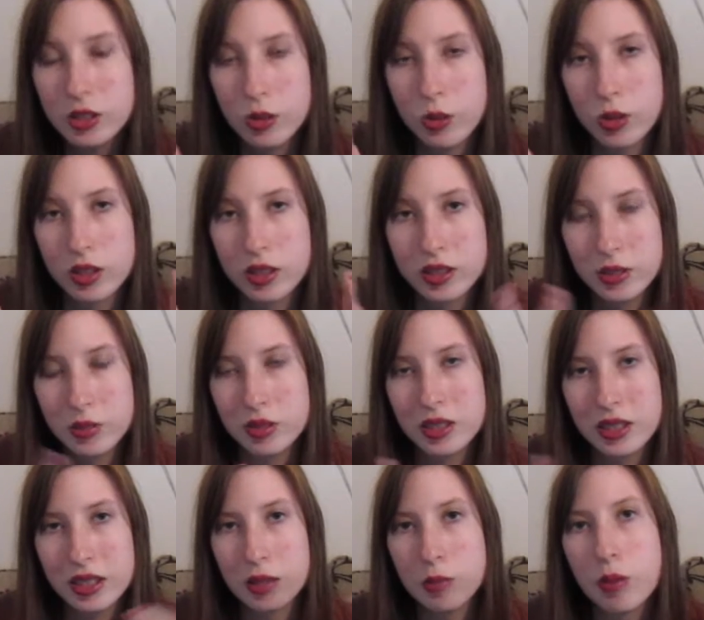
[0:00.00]
the door because it was
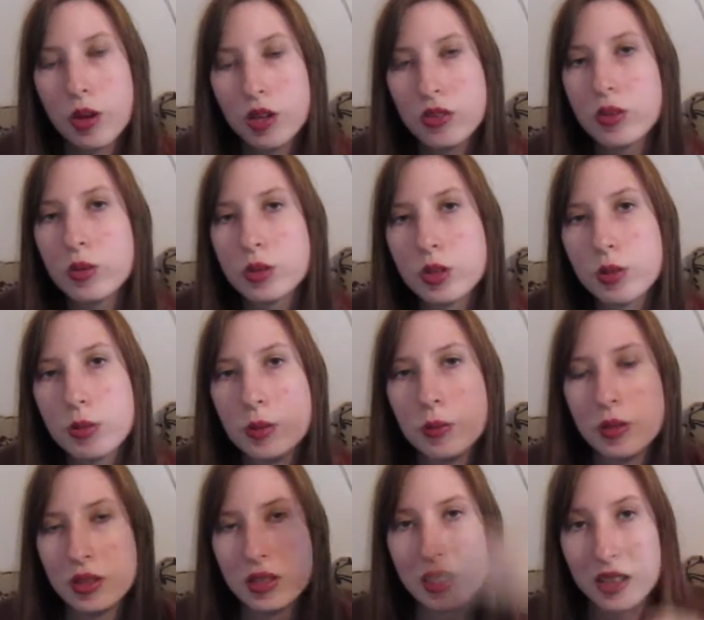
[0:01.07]
like part of it was open,
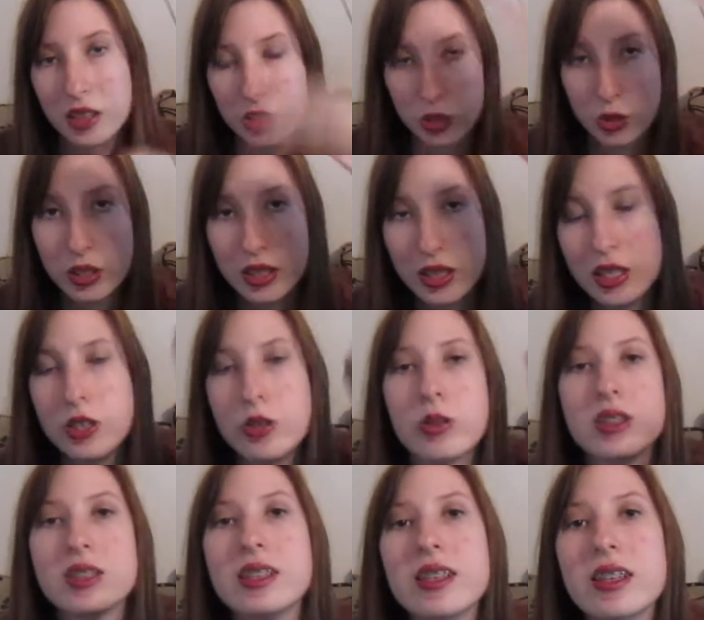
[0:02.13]
but it's like the screen thing you
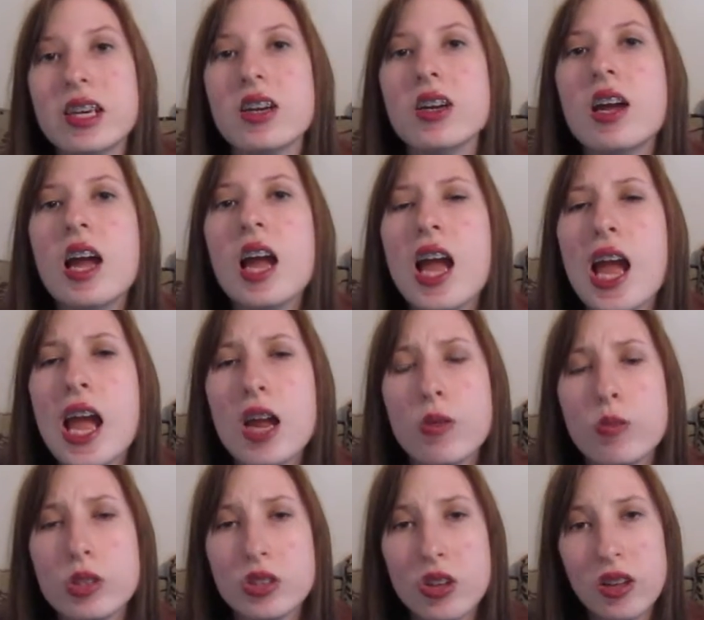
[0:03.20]
could see there. And
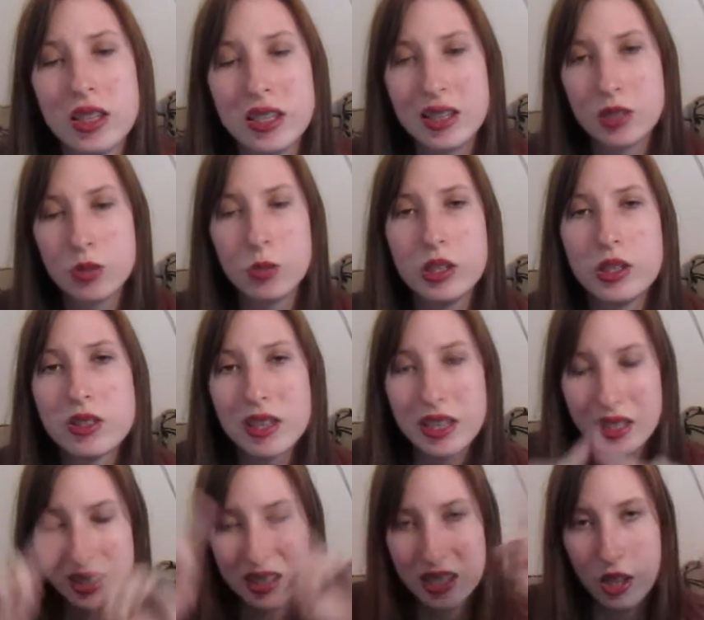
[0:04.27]
we saw like this weird
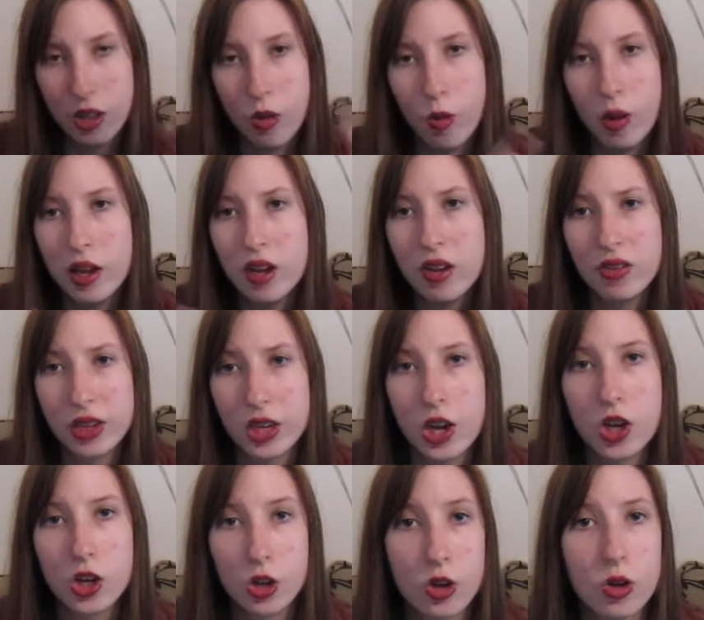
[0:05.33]
like silhouette of like
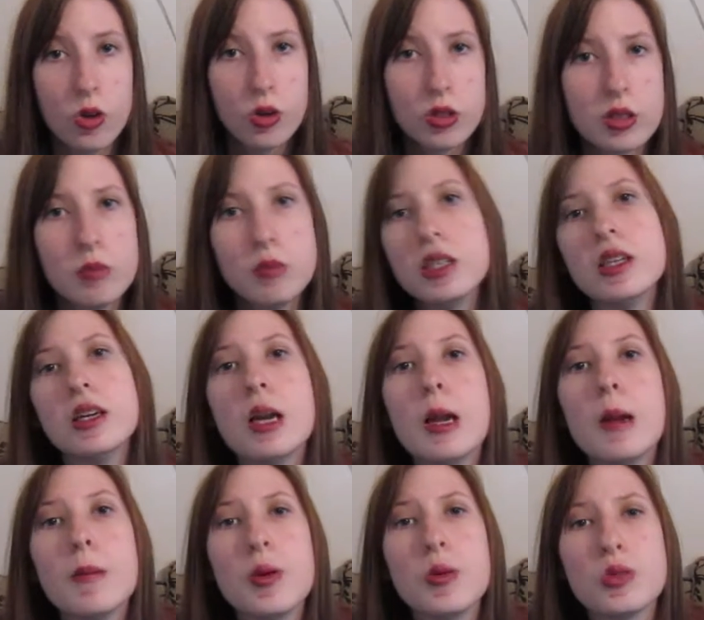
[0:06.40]
a girl or something.
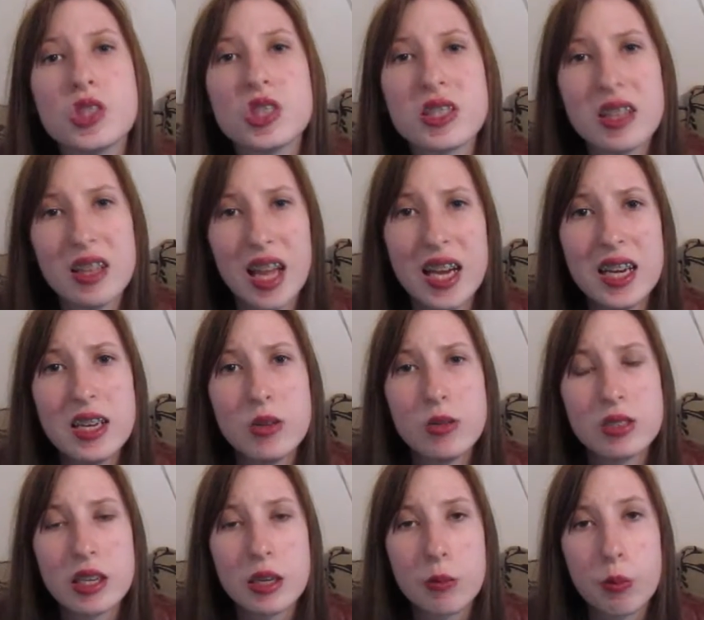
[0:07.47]
It was just light, and it
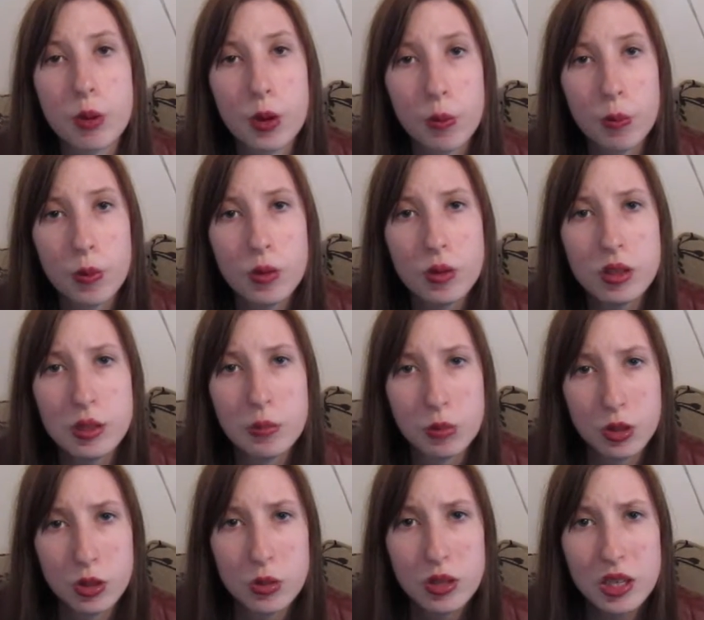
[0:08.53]
was like purple and
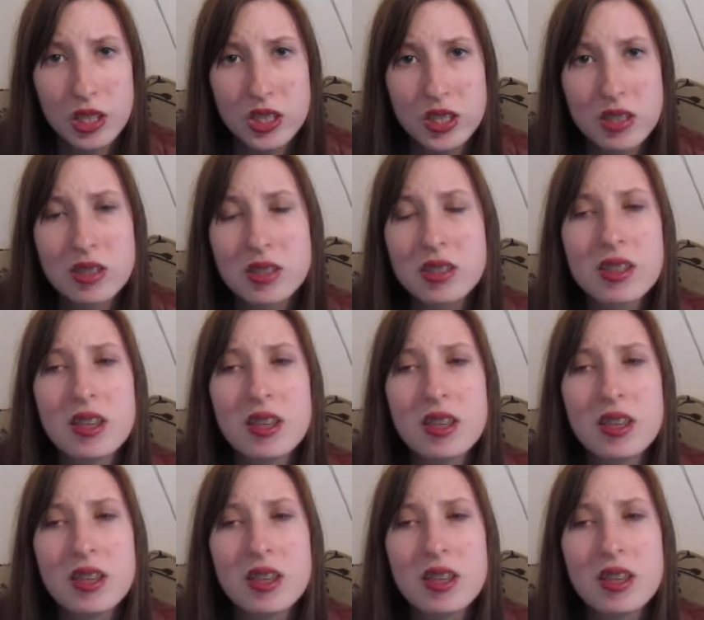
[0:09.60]
blue-ish.